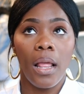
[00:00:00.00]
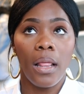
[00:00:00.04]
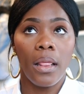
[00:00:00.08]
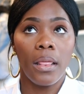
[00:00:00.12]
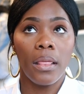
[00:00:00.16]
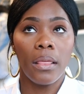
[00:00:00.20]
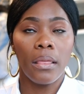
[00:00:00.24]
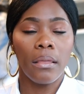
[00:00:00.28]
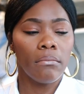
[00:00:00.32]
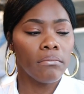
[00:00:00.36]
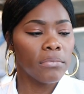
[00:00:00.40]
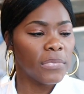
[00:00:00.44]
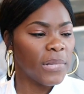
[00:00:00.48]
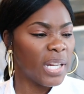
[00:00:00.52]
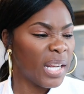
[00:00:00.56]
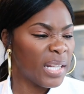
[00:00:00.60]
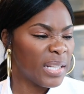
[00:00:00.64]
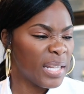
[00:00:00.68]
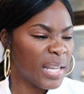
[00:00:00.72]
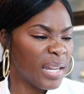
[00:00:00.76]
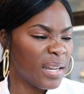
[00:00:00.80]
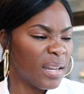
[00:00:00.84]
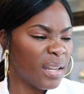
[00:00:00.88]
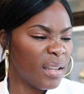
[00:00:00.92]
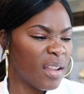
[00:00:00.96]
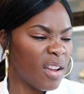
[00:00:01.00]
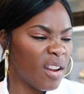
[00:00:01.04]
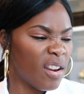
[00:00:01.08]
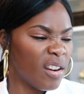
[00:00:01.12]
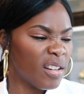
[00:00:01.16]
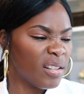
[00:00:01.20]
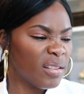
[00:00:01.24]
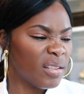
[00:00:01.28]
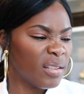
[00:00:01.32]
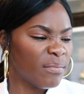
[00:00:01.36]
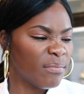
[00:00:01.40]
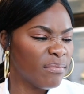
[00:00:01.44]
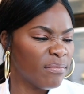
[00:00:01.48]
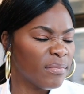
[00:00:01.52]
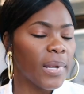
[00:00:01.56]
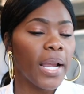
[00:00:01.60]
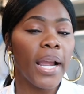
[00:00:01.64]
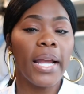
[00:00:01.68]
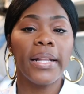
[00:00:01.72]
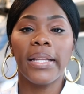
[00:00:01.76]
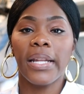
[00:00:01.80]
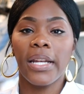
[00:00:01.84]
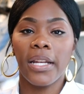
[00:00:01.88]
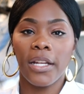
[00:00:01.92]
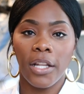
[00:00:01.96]
Did I get that in a large? I
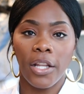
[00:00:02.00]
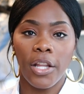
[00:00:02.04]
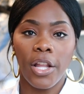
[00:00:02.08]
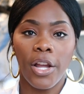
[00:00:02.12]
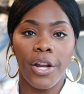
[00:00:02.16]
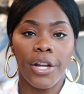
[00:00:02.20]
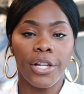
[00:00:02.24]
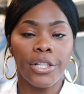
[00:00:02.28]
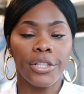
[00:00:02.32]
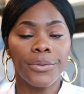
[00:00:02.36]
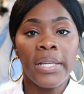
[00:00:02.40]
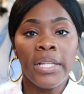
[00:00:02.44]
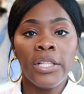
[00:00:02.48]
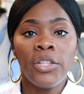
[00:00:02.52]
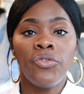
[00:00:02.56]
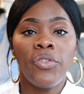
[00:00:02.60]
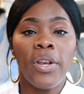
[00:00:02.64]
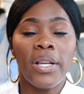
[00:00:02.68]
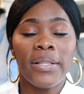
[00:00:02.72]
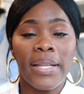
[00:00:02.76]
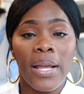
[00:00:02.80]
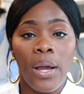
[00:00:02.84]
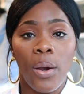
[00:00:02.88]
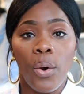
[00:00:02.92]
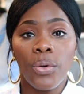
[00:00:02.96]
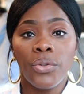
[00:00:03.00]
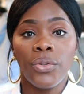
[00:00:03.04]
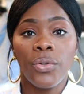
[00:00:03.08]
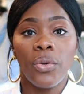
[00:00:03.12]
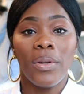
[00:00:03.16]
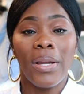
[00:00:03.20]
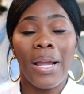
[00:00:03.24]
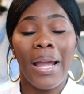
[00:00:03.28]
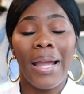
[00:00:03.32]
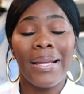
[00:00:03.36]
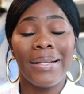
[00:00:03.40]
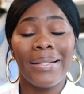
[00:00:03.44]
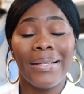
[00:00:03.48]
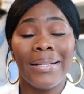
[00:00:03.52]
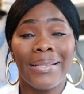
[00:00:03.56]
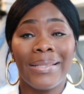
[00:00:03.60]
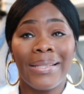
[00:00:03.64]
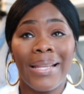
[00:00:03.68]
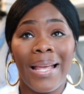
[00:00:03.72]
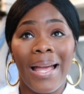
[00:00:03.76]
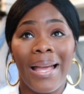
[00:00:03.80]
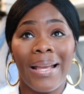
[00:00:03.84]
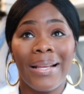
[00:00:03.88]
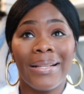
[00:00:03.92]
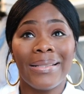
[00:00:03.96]
got that in a large. This dress I also got in a
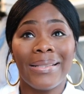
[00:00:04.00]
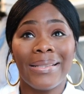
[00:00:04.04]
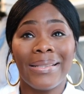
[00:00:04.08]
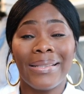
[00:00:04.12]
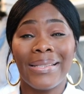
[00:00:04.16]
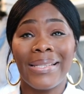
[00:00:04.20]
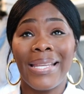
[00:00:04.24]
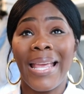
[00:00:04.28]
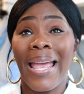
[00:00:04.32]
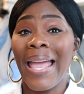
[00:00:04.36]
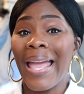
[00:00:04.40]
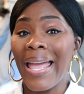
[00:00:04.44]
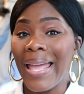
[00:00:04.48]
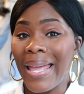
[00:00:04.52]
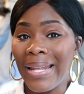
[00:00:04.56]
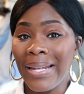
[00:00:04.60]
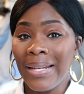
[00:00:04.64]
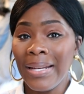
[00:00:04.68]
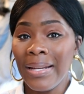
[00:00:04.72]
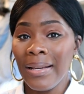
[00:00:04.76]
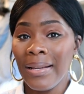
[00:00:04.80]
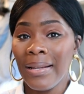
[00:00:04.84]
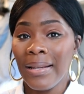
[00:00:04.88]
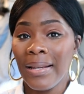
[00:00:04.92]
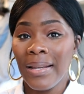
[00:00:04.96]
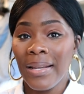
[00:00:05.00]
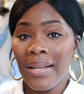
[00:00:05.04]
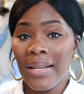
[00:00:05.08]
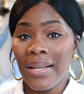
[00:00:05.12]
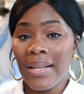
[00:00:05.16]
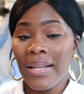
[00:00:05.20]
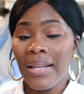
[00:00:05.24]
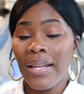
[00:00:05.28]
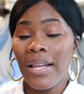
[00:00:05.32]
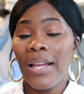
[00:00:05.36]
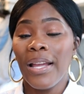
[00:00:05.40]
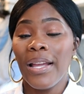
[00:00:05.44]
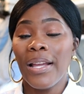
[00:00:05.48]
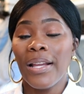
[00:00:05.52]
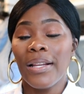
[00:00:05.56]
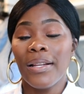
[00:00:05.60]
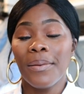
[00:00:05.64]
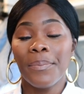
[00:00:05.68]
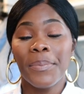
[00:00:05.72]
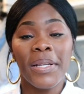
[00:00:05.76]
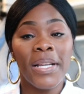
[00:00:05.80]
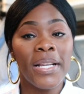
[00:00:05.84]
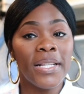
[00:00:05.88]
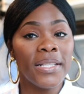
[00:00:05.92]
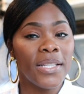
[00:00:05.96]
size 10
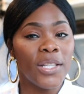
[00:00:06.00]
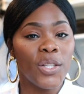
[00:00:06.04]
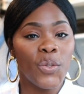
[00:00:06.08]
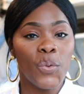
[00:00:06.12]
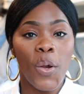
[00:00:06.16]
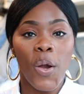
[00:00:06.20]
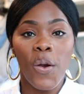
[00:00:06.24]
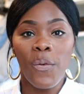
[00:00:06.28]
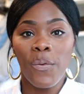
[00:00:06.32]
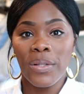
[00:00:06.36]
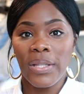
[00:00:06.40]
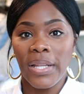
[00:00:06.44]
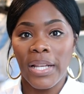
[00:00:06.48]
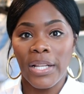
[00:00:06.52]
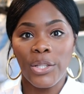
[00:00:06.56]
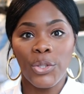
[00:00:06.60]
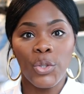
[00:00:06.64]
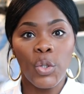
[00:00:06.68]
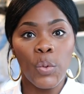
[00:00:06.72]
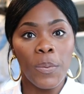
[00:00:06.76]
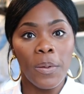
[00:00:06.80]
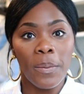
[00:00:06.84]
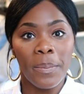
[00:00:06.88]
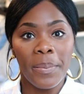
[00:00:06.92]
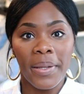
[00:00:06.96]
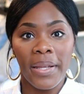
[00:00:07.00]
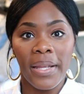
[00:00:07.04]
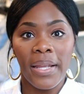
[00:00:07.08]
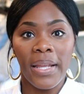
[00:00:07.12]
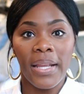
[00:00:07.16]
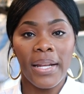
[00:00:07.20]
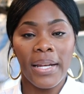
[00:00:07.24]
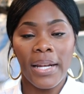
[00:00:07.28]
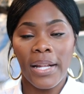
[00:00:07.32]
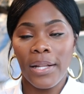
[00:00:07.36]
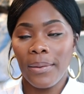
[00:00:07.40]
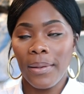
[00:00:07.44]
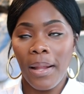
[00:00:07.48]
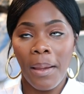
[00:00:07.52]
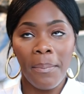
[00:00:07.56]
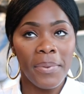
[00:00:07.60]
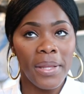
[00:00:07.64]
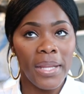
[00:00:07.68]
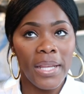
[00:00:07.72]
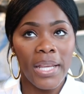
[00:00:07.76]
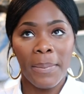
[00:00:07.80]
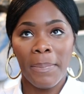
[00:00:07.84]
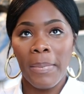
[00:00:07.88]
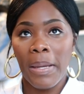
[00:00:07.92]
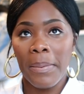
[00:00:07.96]
because the 12 was like super big and I, am
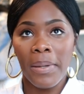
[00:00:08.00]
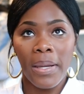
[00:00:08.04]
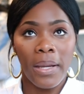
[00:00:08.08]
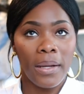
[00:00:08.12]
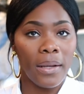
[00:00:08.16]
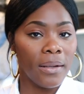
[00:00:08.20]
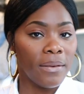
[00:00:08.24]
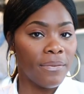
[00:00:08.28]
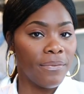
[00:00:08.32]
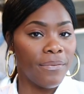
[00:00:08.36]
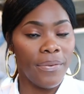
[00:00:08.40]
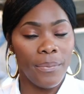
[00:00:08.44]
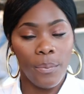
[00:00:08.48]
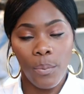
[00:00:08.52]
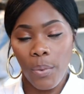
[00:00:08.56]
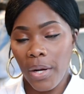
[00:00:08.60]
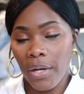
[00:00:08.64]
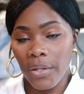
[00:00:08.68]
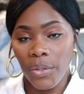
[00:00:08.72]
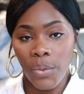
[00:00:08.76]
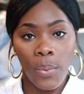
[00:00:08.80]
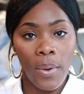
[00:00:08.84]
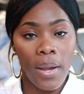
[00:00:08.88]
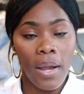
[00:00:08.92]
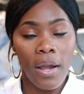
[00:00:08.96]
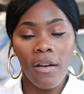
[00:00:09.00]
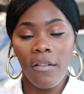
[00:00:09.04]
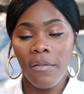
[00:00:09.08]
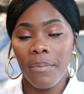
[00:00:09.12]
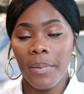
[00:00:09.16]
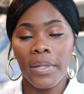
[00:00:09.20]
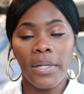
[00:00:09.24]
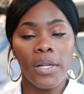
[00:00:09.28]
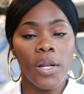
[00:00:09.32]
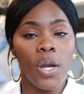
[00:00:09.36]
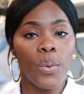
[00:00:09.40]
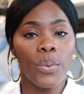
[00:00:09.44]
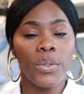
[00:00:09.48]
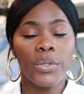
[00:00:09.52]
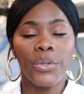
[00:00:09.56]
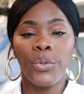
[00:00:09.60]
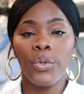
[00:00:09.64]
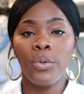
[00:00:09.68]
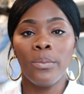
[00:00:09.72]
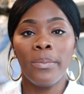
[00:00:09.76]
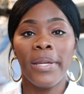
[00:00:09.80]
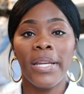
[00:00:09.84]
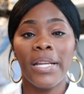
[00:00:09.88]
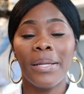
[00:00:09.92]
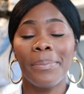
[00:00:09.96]
thinking maybe I could wear 12 but no it was
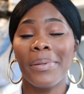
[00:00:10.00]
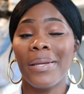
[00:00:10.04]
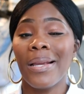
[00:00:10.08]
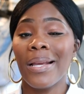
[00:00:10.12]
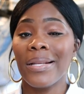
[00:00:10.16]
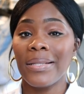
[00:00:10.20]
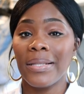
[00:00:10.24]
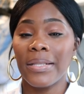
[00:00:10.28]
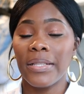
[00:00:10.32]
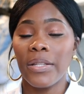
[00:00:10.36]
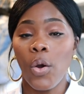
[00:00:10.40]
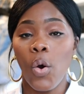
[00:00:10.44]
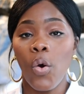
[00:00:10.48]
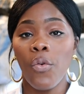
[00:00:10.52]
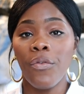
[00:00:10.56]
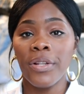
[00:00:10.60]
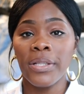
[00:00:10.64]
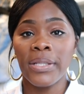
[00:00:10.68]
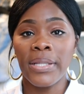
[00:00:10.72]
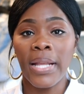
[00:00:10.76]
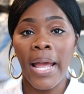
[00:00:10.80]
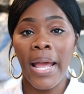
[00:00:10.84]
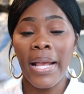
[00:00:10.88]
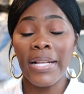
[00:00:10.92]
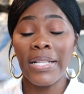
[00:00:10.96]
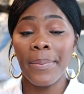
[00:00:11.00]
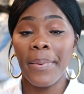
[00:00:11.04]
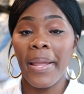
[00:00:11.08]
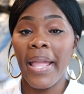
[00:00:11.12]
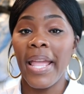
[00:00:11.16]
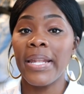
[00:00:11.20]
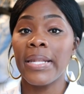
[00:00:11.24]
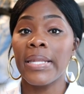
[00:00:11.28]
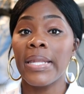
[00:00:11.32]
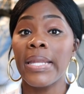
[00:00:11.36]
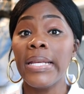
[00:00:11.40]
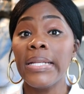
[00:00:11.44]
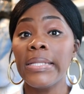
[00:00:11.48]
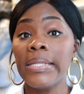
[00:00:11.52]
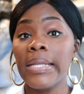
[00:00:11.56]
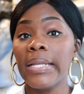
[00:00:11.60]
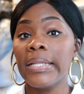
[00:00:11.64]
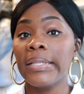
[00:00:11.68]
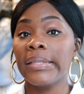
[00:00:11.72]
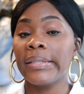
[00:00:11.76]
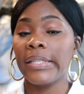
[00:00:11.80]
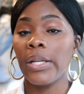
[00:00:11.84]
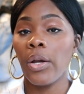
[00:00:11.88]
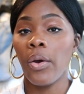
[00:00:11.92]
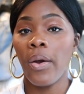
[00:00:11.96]
too big because it's oversized and this
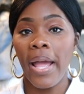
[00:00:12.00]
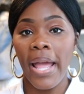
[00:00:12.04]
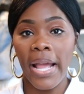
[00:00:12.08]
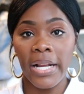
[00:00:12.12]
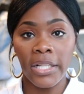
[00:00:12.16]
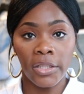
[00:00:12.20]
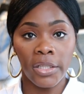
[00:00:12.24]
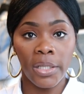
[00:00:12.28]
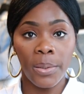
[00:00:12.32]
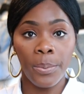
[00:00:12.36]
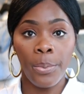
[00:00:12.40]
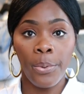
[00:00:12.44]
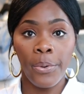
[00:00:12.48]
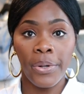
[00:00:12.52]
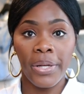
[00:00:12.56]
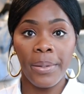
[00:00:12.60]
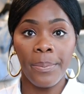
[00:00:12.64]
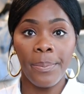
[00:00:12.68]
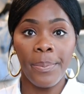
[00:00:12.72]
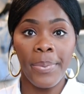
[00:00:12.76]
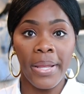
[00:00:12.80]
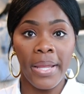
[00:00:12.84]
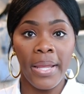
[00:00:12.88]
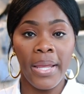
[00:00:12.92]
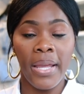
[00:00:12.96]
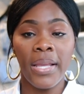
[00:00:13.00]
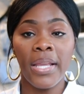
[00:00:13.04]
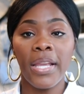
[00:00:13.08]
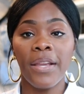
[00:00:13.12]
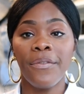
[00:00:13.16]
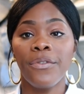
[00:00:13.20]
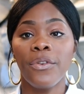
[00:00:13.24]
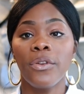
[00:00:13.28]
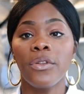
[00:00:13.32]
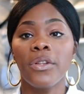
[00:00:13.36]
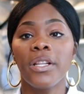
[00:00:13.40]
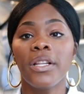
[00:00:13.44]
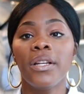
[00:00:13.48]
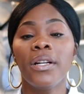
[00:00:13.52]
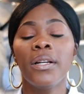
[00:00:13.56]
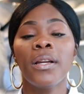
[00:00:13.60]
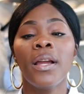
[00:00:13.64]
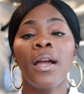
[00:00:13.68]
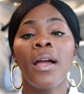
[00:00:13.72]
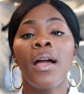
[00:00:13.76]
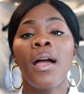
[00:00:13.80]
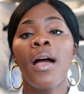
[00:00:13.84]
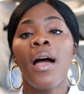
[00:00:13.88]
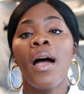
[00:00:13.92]
is still actually pretty big if you look